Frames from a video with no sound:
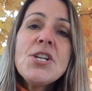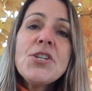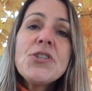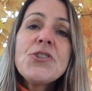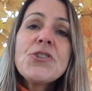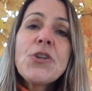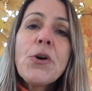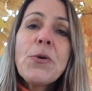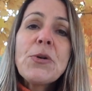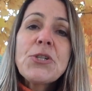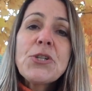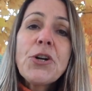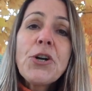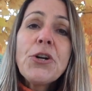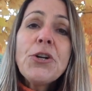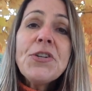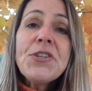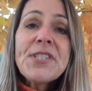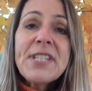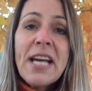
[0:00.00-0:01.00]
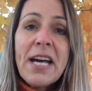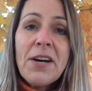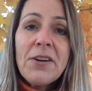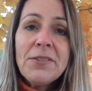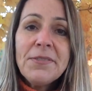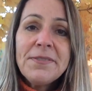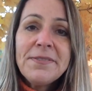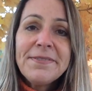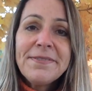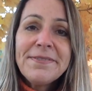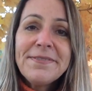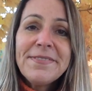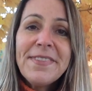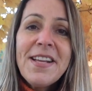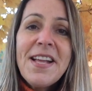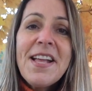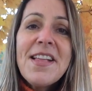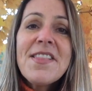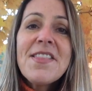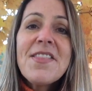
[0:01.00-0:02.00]
So it turns out
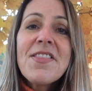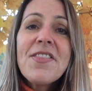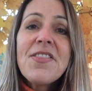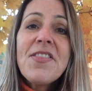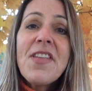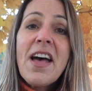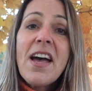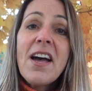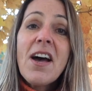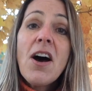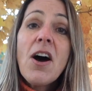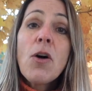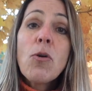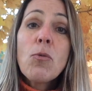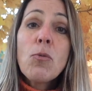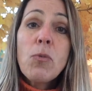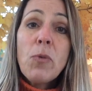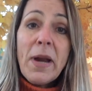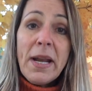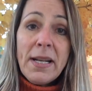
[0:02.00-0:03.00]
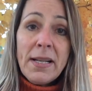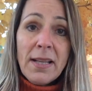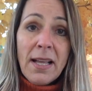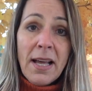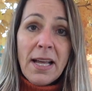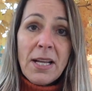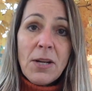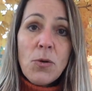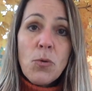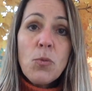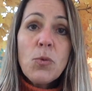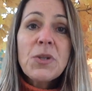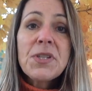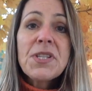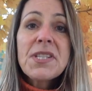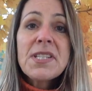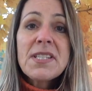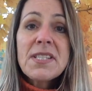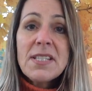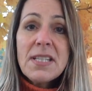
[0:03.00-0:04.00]
that a red light will
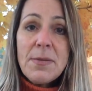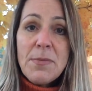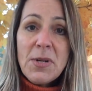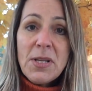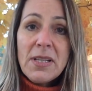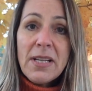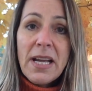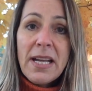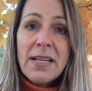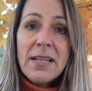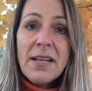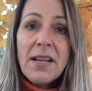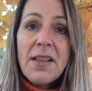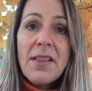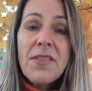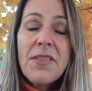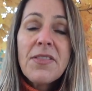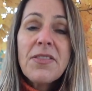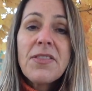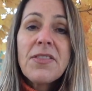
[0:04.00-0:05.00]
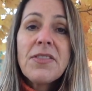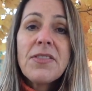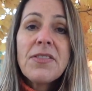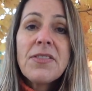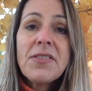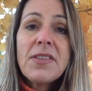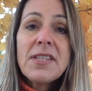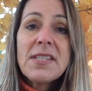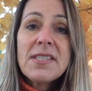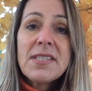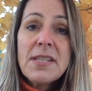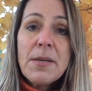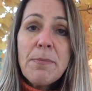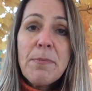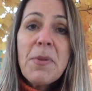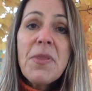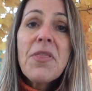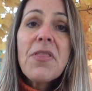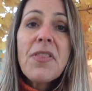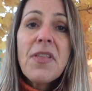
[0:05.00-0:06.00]
stimulate the
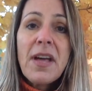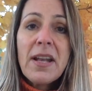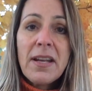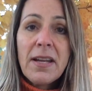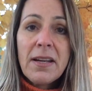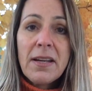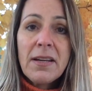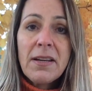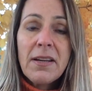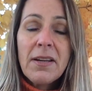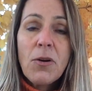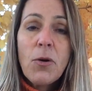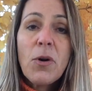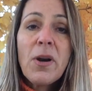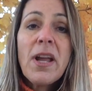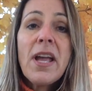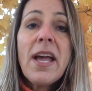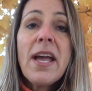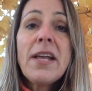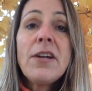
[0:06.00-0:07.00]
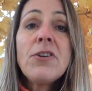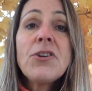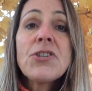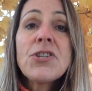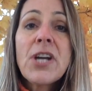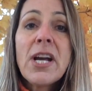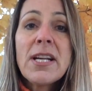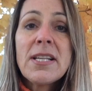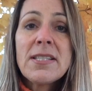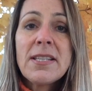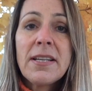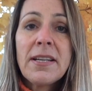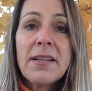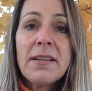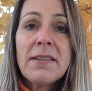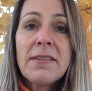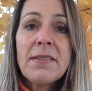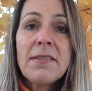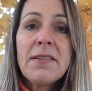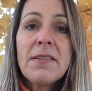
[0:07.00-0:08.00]
sympathetic or energizing
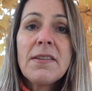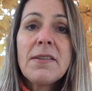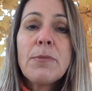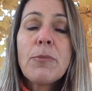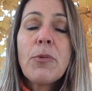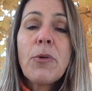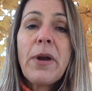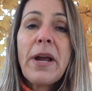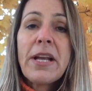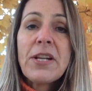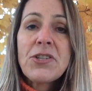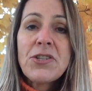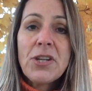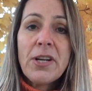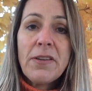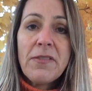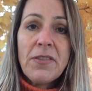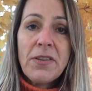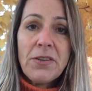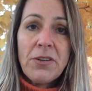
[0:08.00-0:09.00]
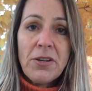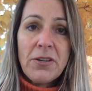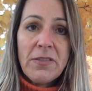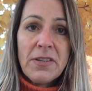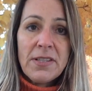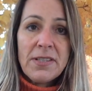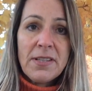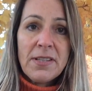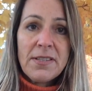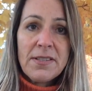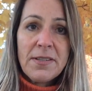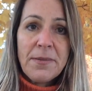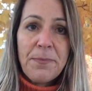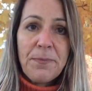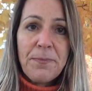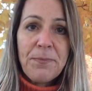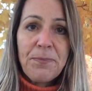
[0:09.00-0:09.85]
branch of the nervous system.